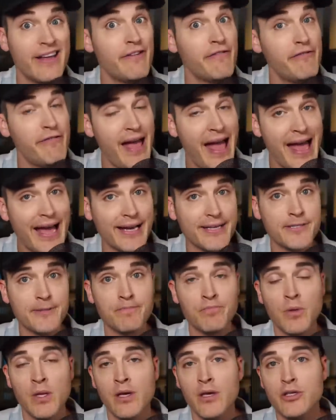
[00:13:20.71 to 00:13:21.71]
In fact,
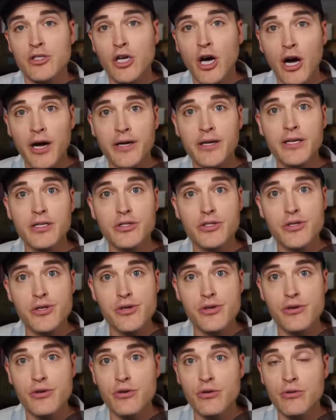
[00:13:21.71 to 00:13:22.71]
talking
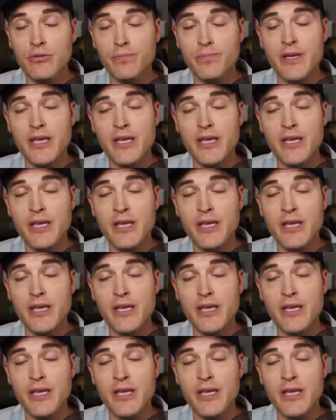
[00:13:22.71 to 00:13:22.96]
to